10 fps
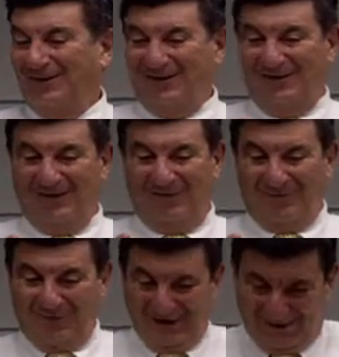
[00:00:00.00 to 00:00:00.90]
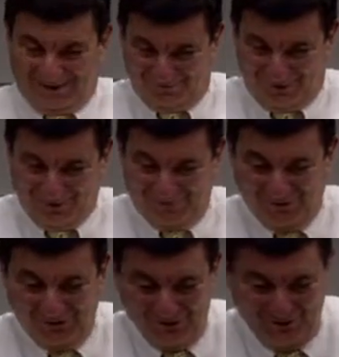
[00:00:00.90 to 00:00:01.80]
You know, if we had the
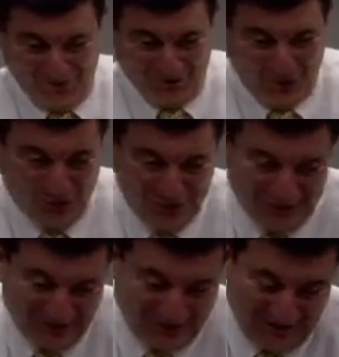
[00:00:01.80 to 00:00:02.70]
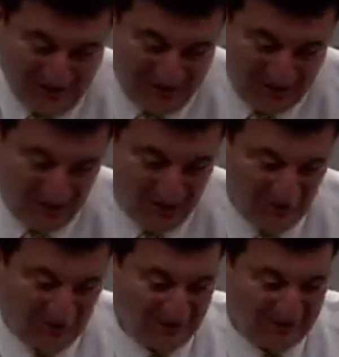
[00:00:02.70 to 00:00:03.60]
microphone and the water here and you moved
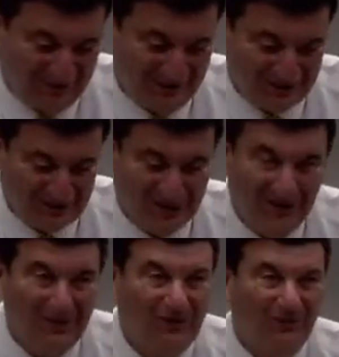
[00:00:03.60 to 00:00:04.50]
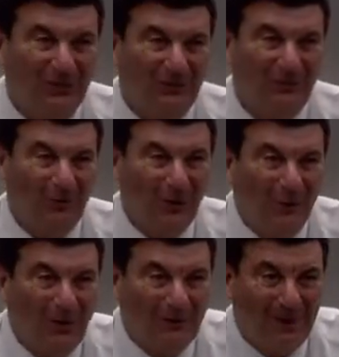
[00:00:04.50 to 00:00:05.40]
it like this, those people go
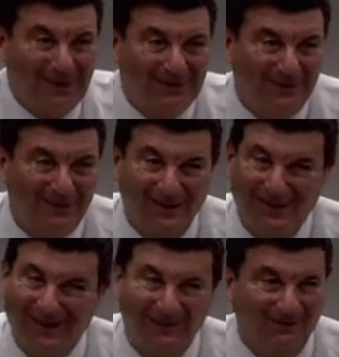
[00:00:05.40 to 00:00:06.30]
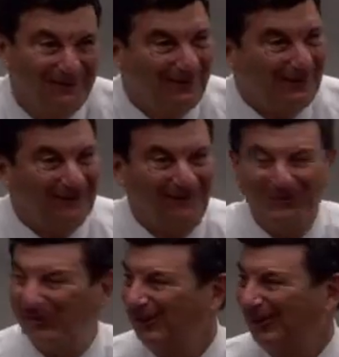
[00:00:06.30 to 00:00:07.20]
right back and I don't, I don't
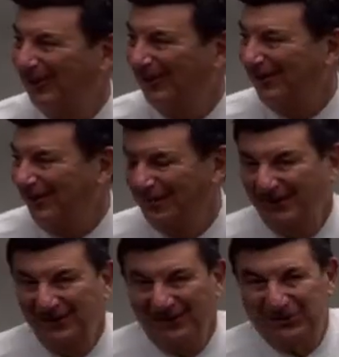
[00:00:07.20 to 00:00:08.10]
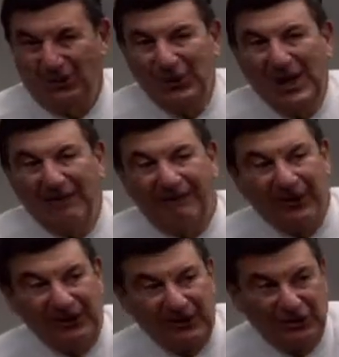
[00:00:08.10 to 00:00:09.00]
feel good about that. Mm-hmm. So we had to
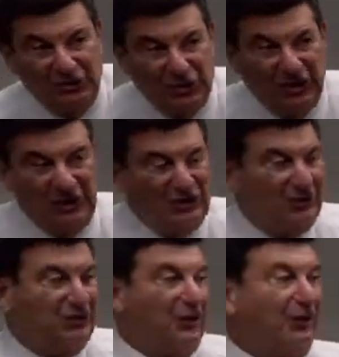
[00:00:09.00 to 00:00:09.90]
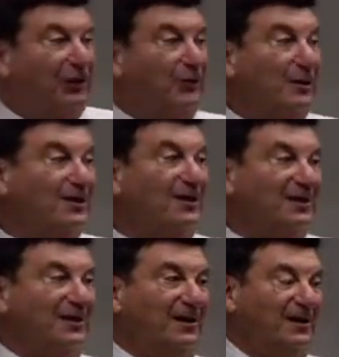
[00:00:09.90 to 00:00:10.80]
fight change. And so everything we
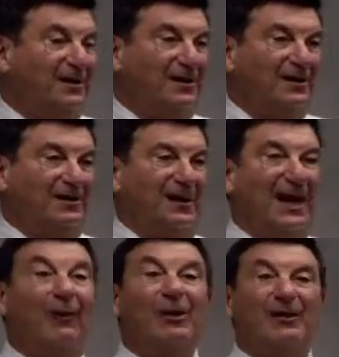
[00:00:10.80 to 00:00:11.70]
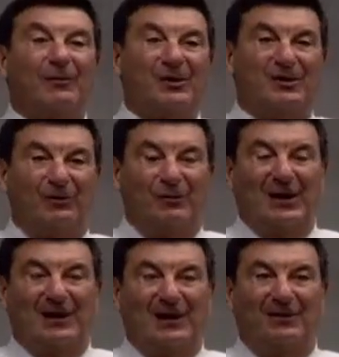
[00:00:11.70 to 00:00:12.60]
did, everything we did, we
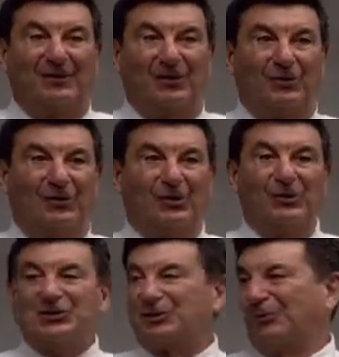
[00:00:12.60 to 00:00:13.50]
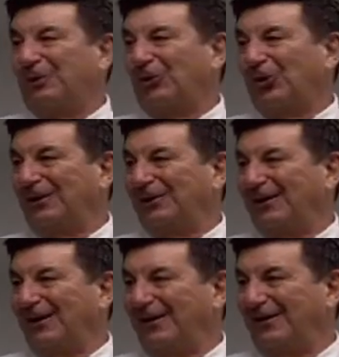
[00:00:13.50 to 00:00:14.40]
had to go to the U.S. Supreme Court at
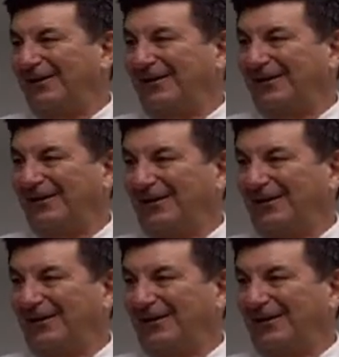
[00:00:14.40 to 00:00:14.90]
the end of the day.